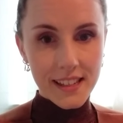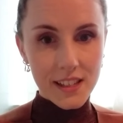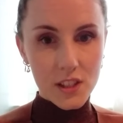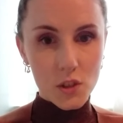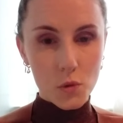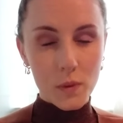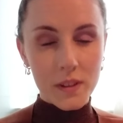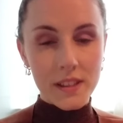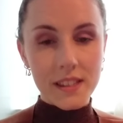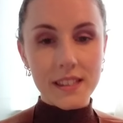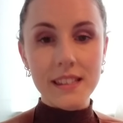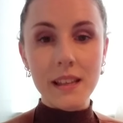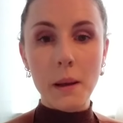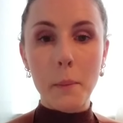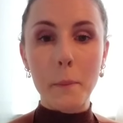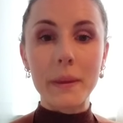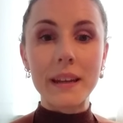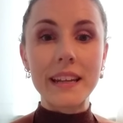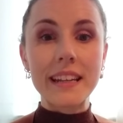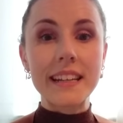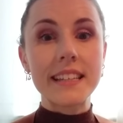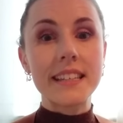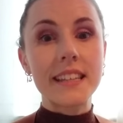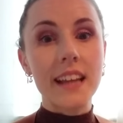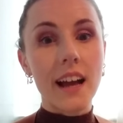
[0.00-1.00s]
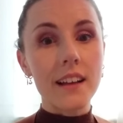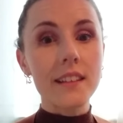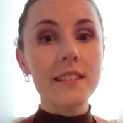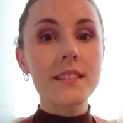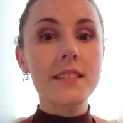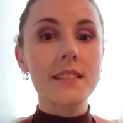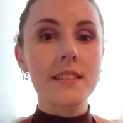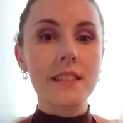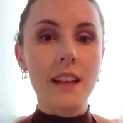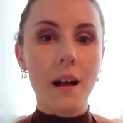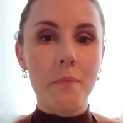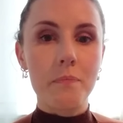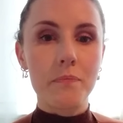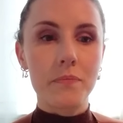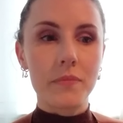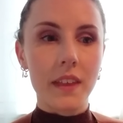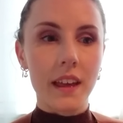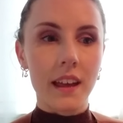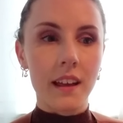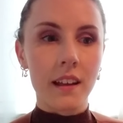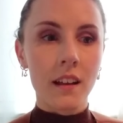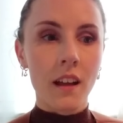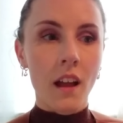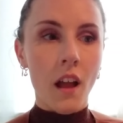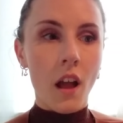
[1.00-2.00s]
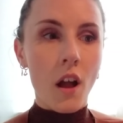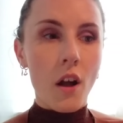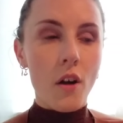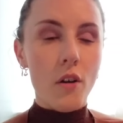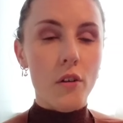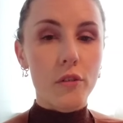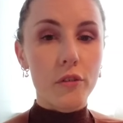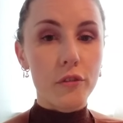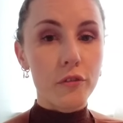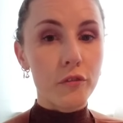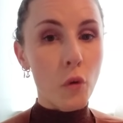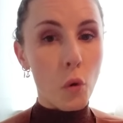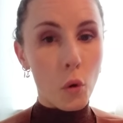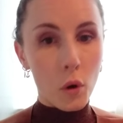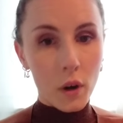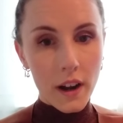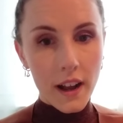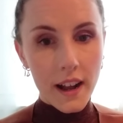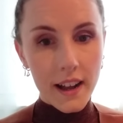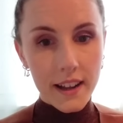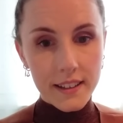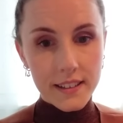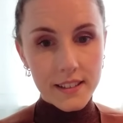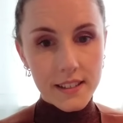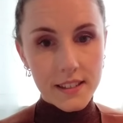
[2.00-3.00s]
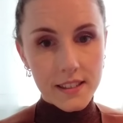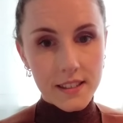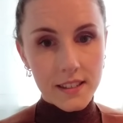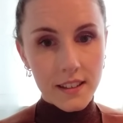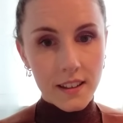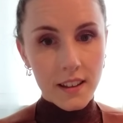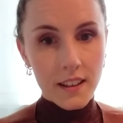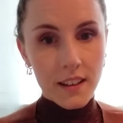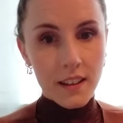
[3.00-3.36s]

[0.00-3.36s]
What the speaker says: it's when somebody does something for us.